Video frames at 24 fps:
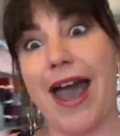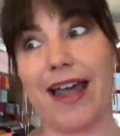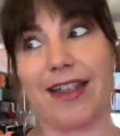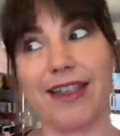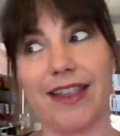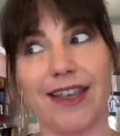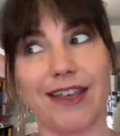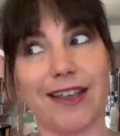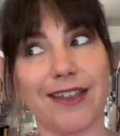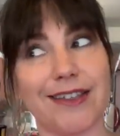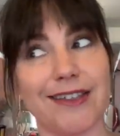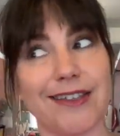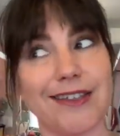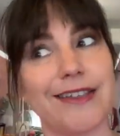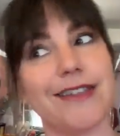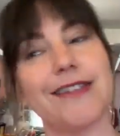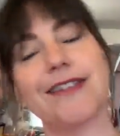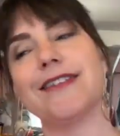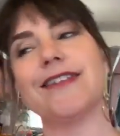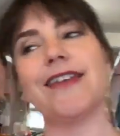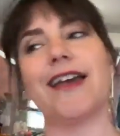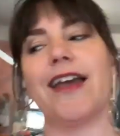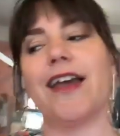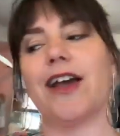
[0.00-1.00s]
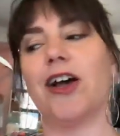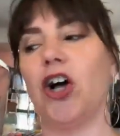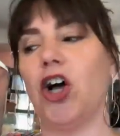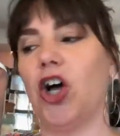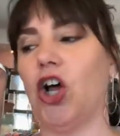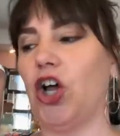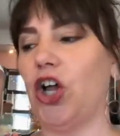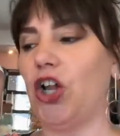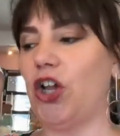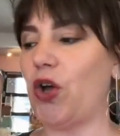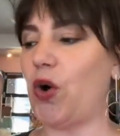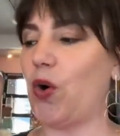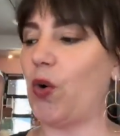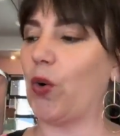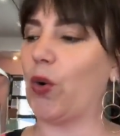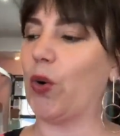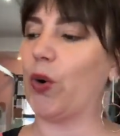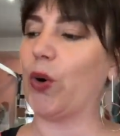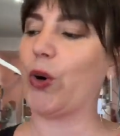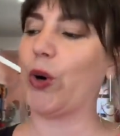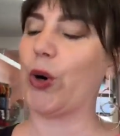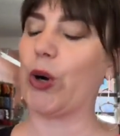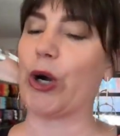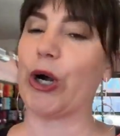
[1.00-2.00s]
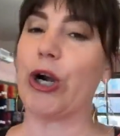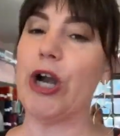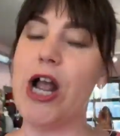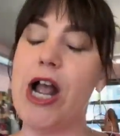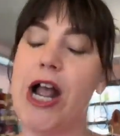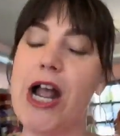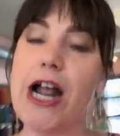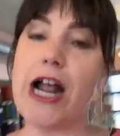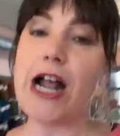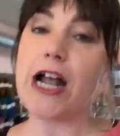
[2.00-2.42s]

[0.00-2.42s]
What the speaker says: add things to the sale or